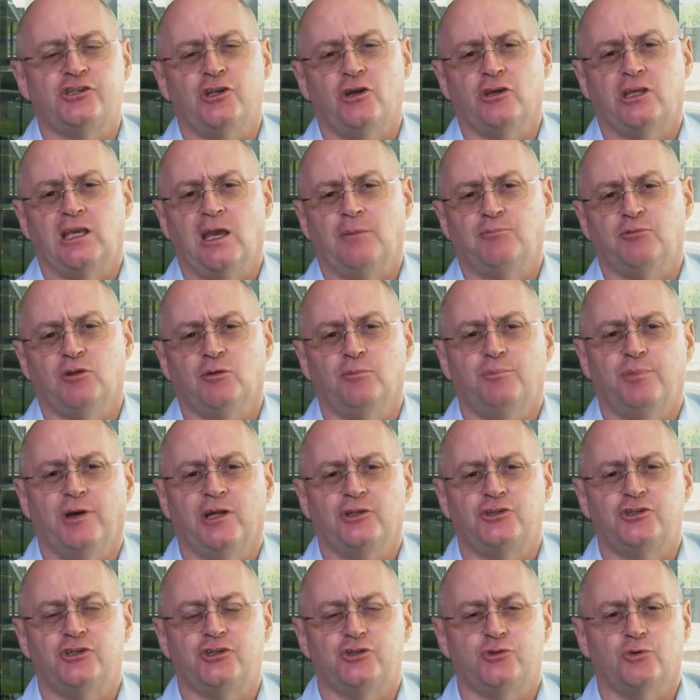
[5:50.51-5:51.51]
No captain
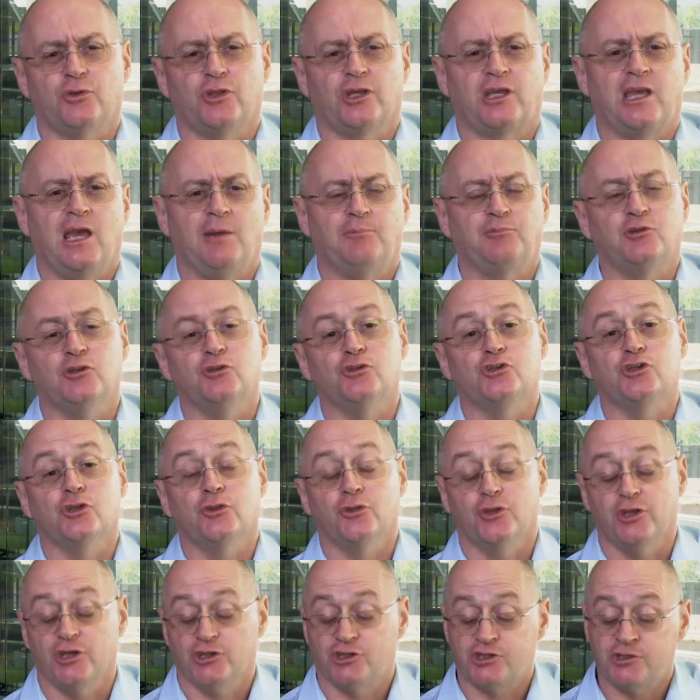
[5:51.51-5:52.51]
punches or the captains
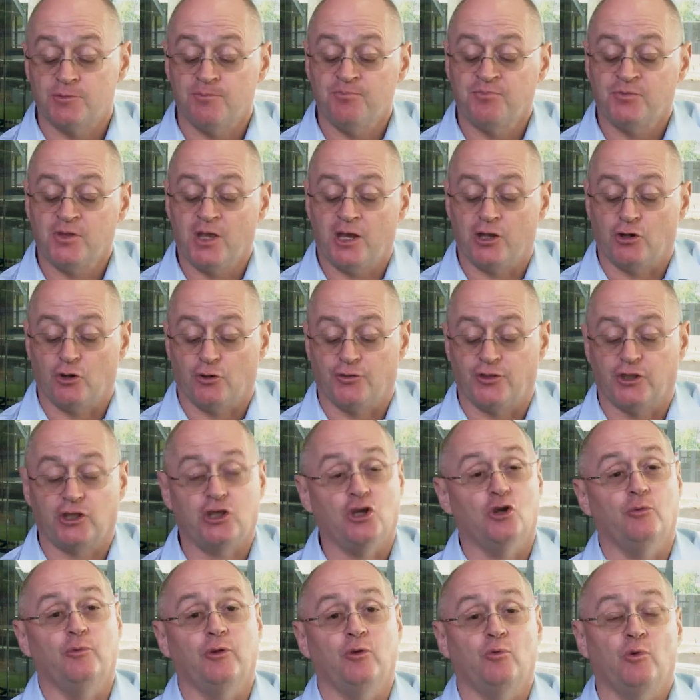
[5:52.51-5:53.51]
in this, and I think
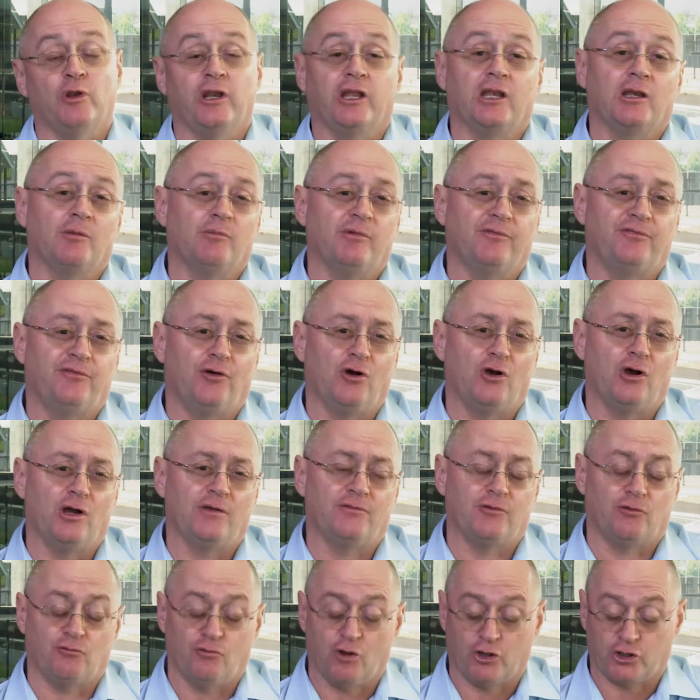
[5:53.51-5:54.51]
he'll be winning number
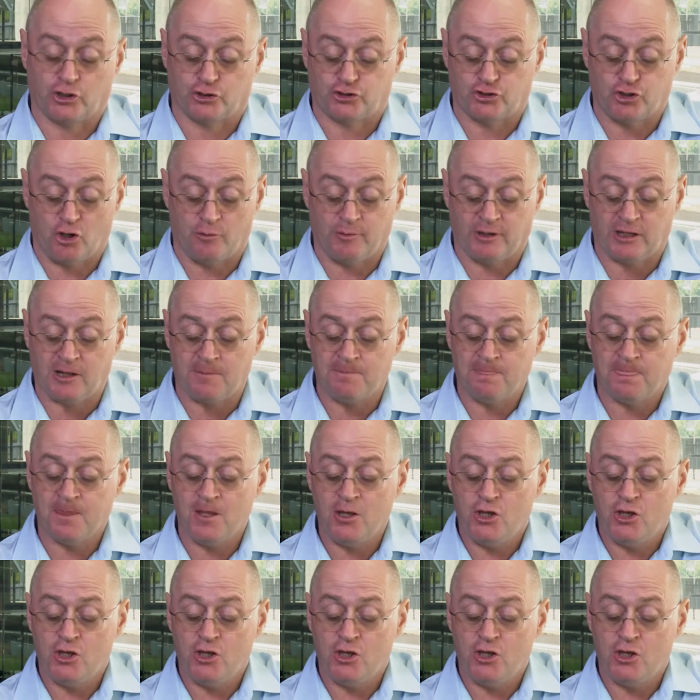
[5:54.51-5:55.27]
five, Rock Atomic.